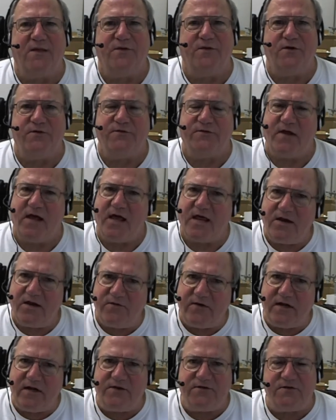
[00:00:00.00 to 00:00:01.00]
There's kind
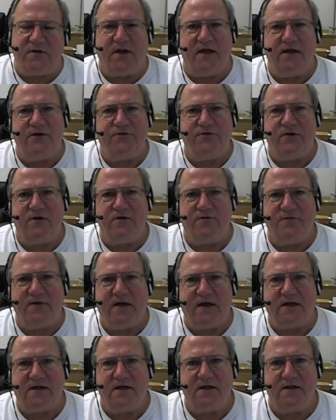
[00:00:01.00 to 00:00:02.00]
of an insulation
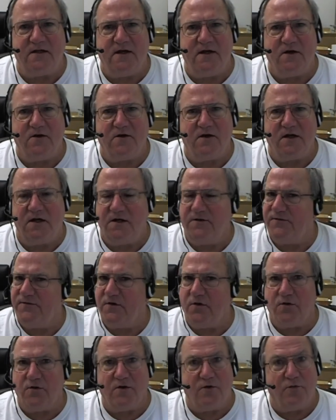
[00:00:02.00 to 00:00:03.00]
effect in there, and if
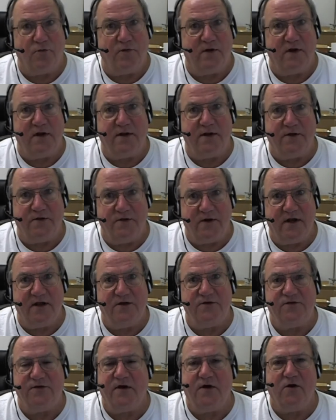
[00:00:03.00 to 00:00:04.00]
you're a really good
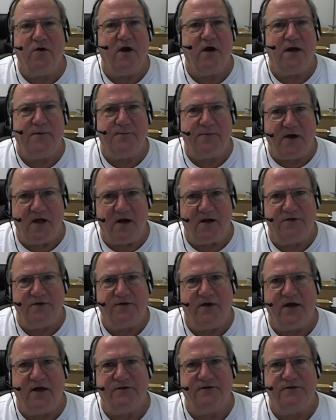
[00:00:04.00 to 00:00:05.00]
engineer, I
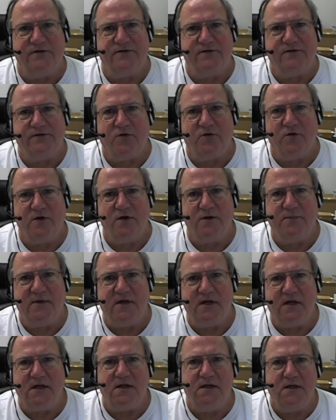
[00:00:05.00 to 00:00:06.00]
apologize. This is going to
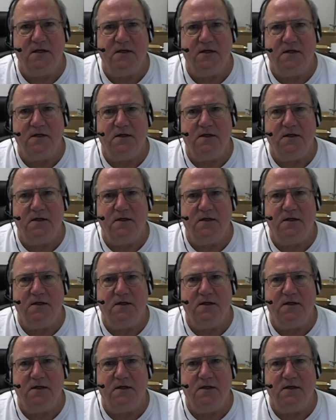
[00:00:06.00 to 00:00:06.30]
be